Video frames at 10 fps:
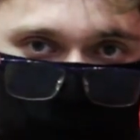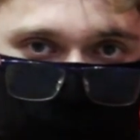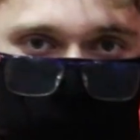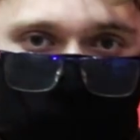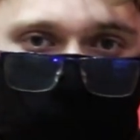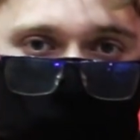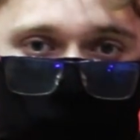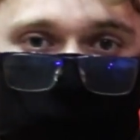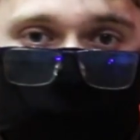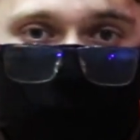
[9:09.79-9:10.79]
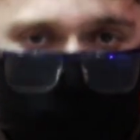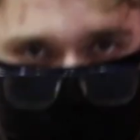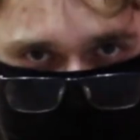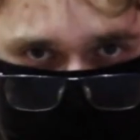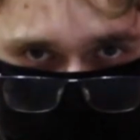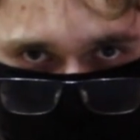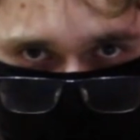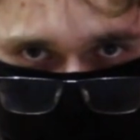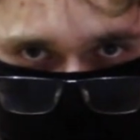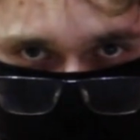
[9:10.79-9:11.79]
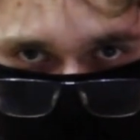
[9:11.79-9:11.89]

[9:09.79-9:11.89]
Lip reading: significant performance improvement,